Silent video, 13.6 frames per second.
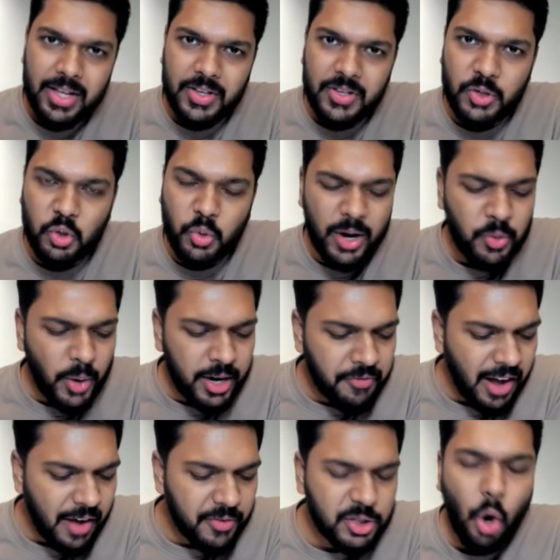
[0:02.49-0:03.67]
So
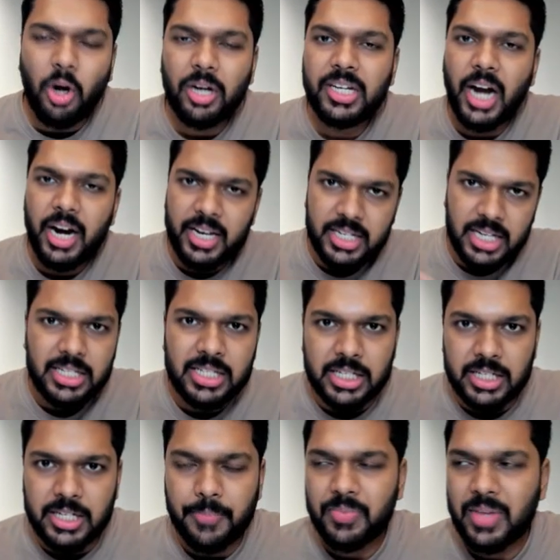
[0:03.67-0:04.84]
2025 is all done and
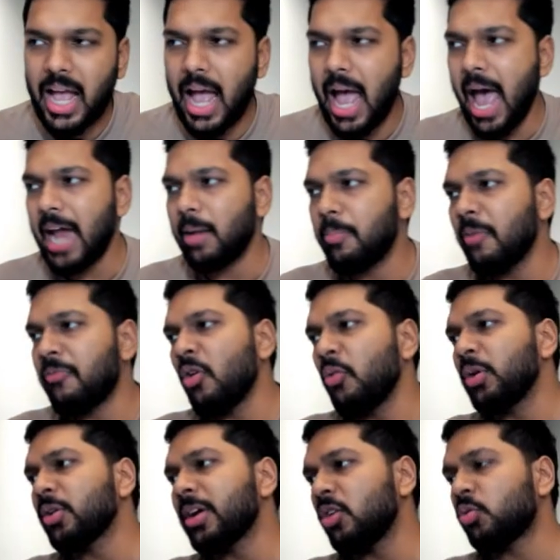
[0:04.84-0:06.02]
dusted, and before we
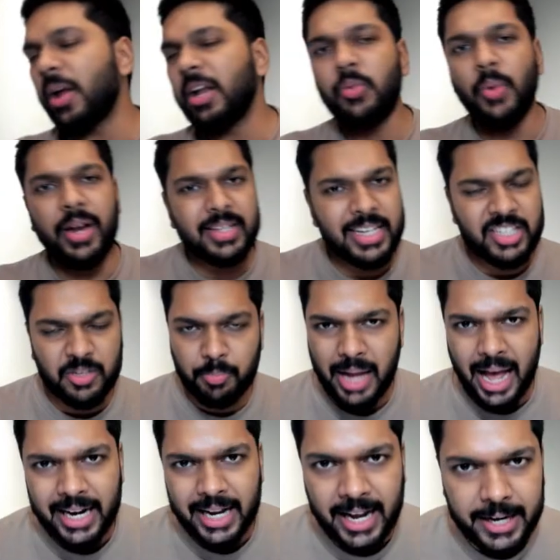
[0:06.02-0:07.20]
look in 2026 and
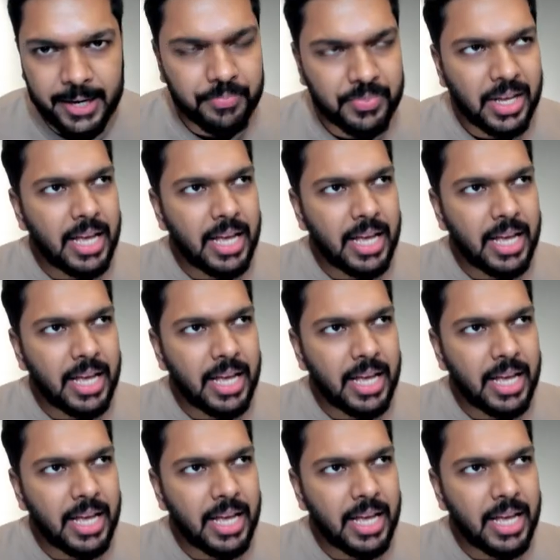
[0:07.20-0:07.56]
plan ahead,